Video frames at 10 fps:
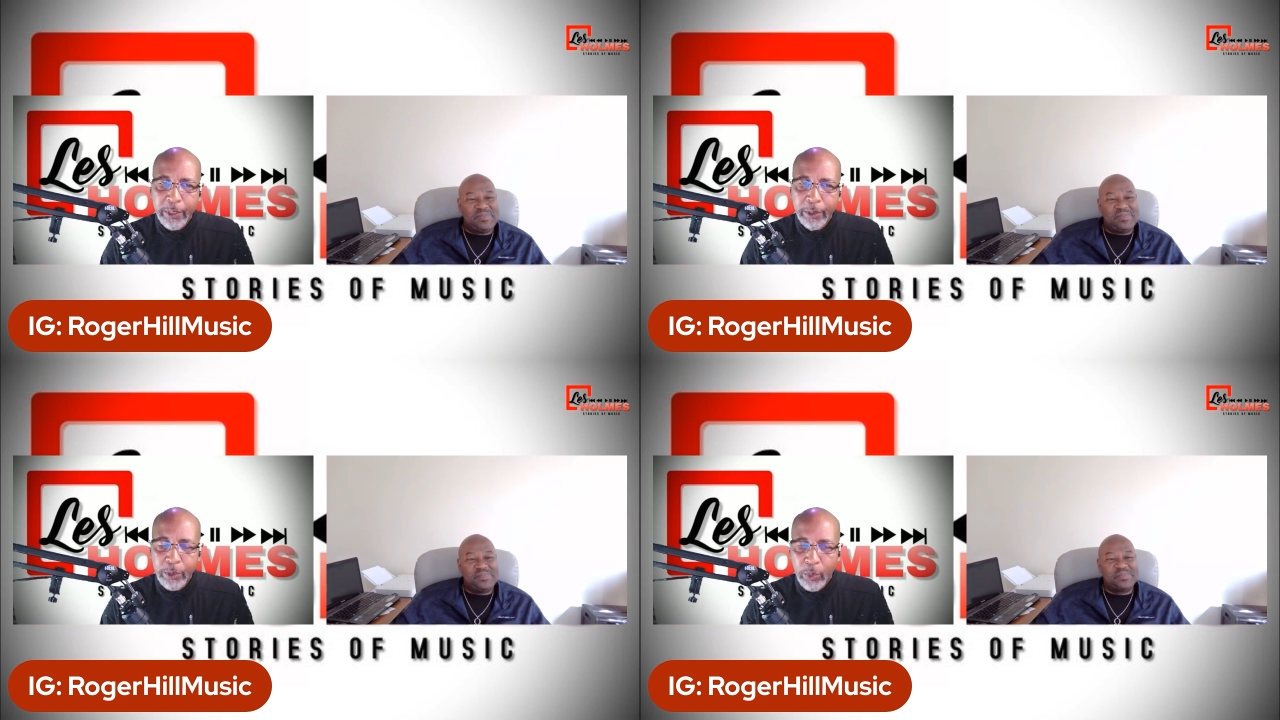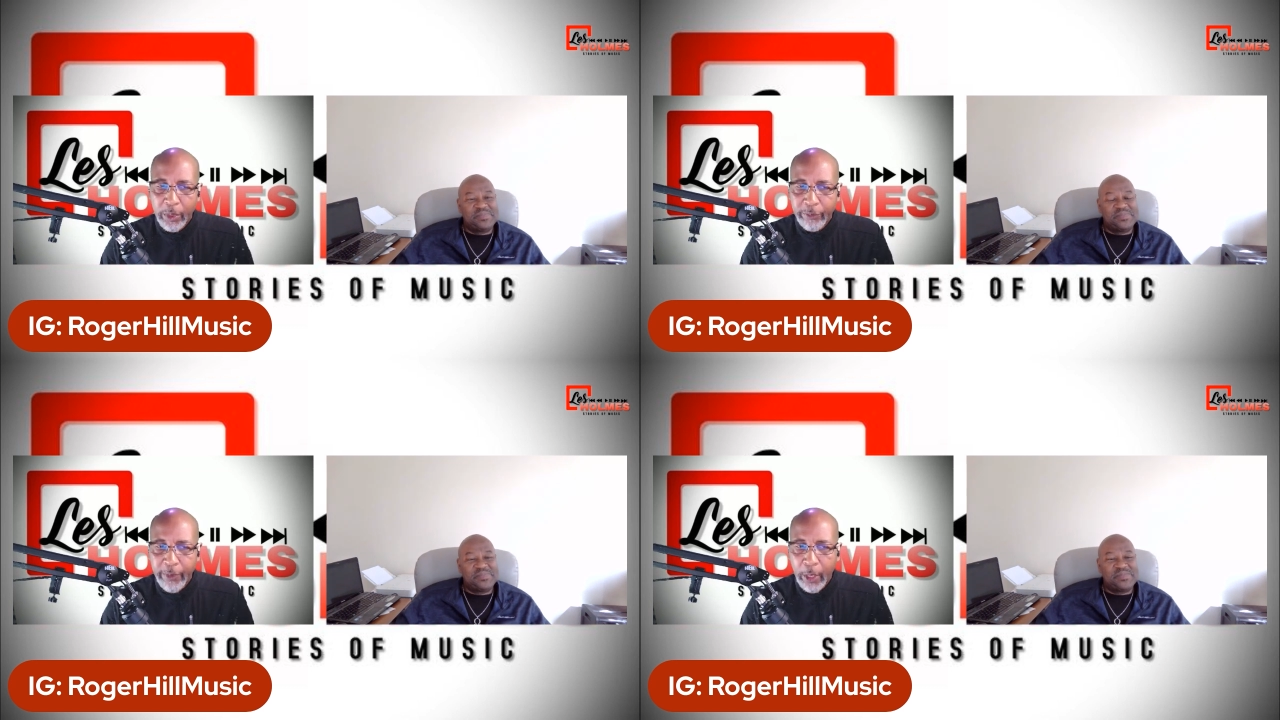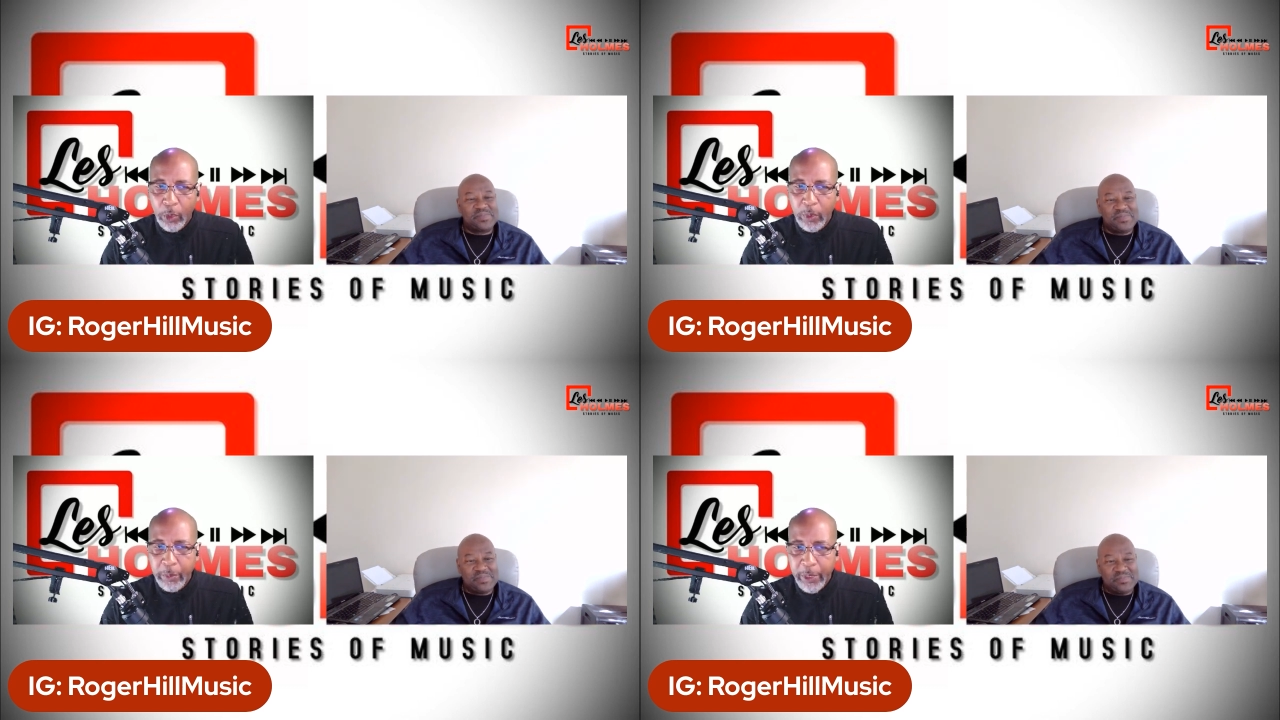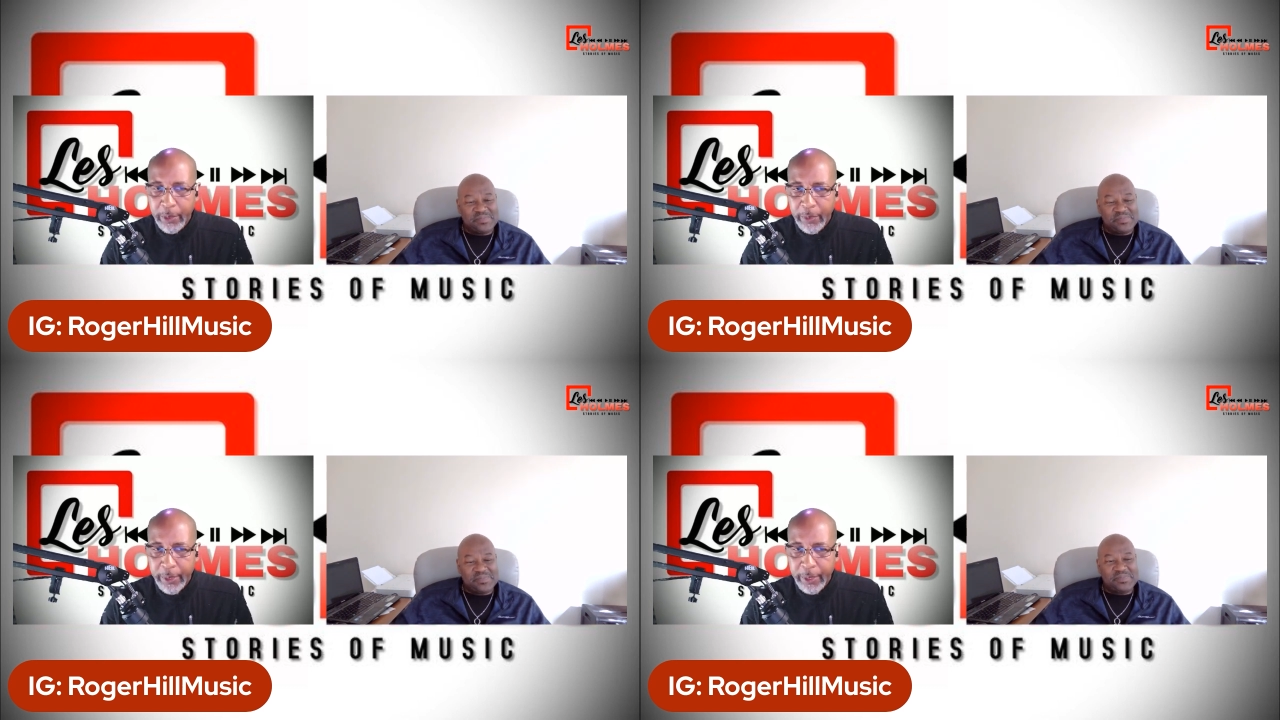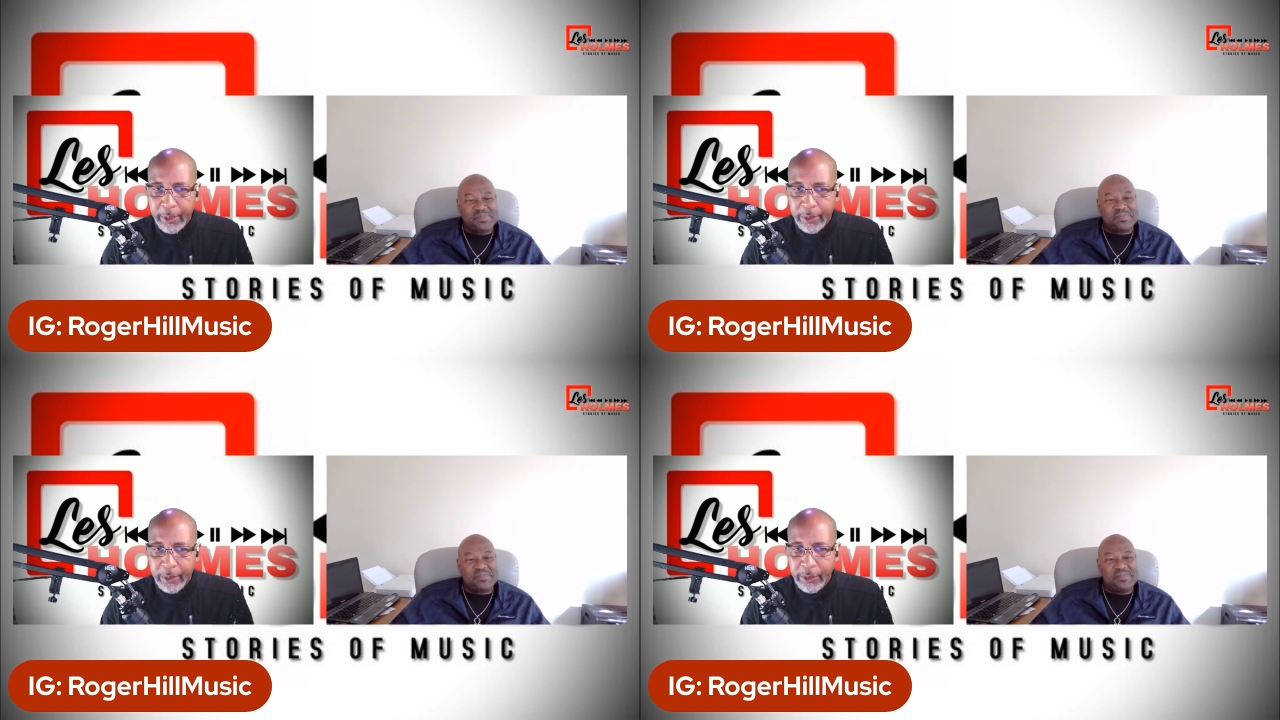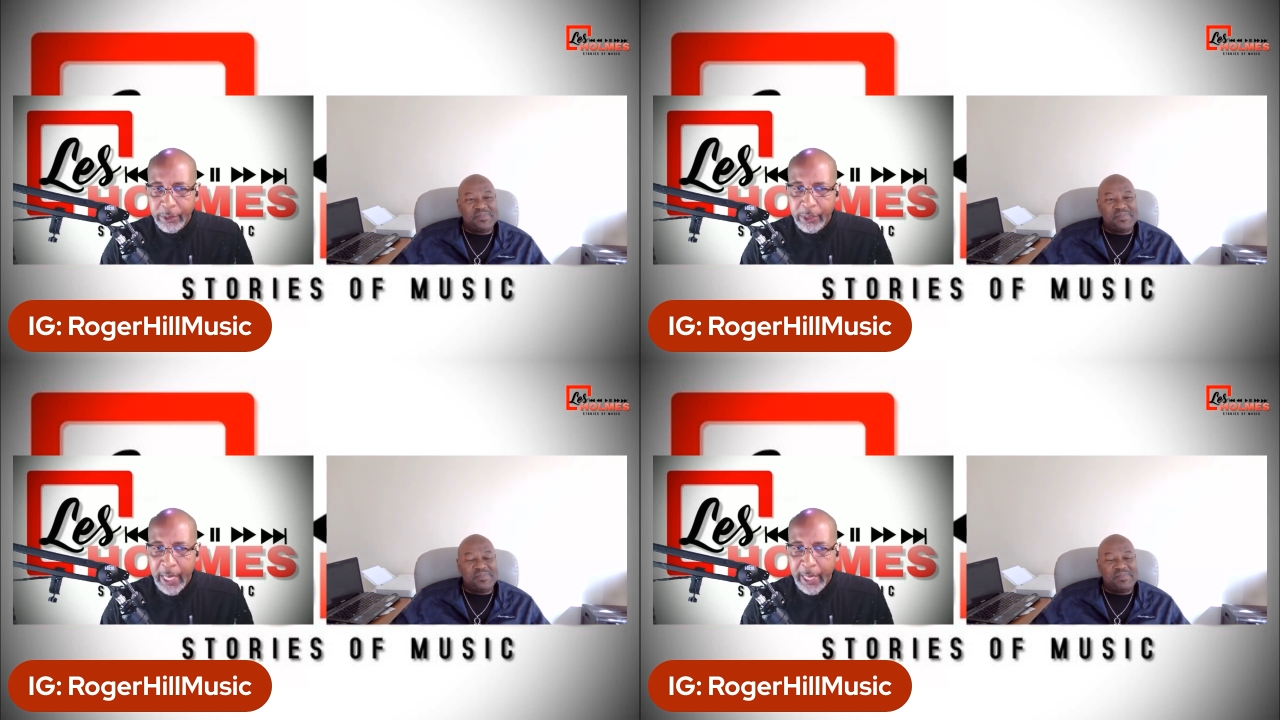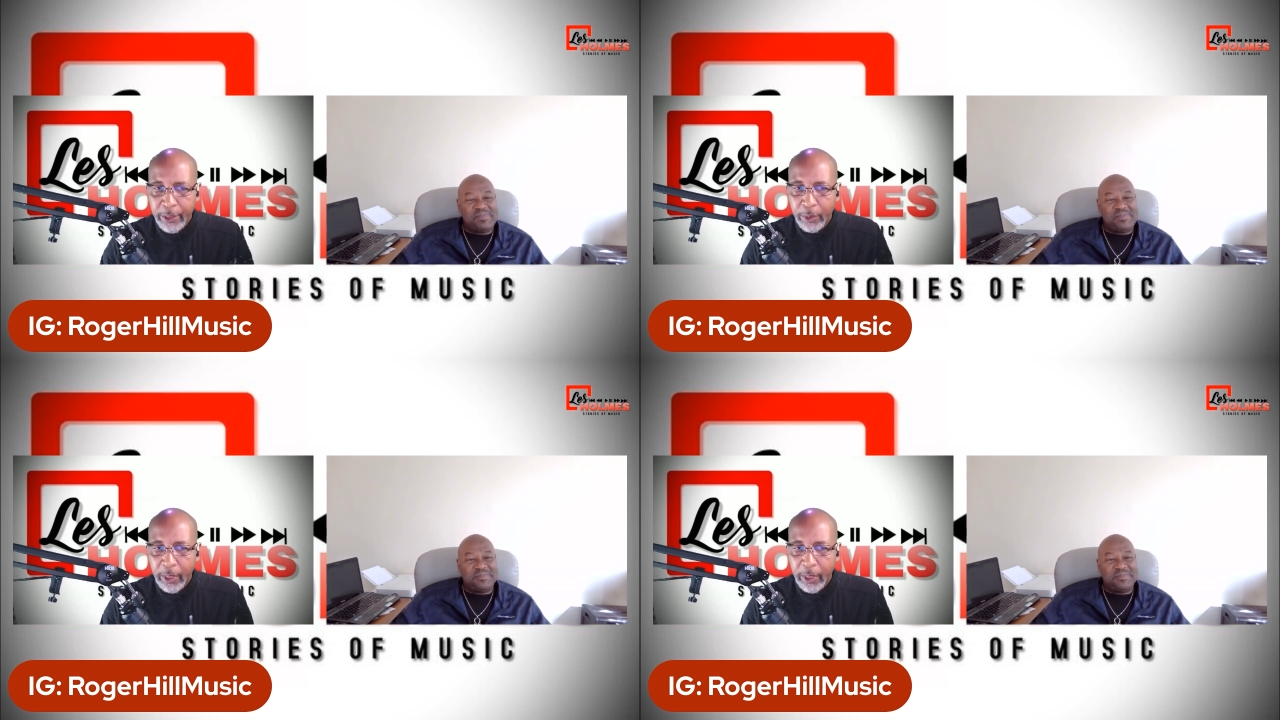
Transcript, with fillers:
Speaker 1: Hill, you want to follow him. Here he is. This is his handle